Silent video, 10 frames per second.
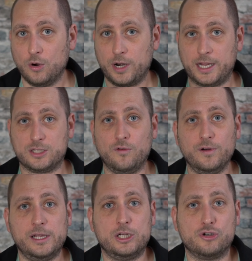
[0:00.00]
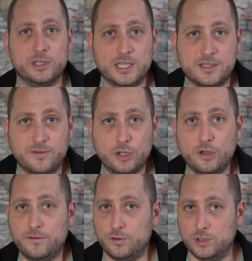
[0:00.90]
Alright guys, hopefully you enjoyed this video.
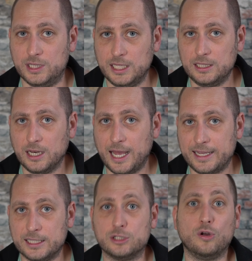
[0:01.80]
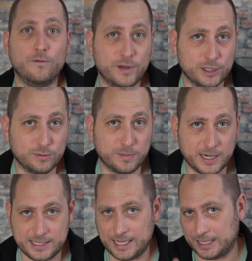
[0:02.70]
If you did like it, don't forget to
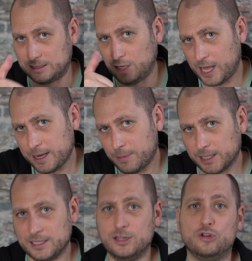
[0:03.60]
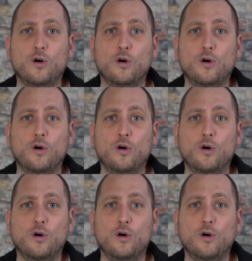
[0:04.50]
press that like button,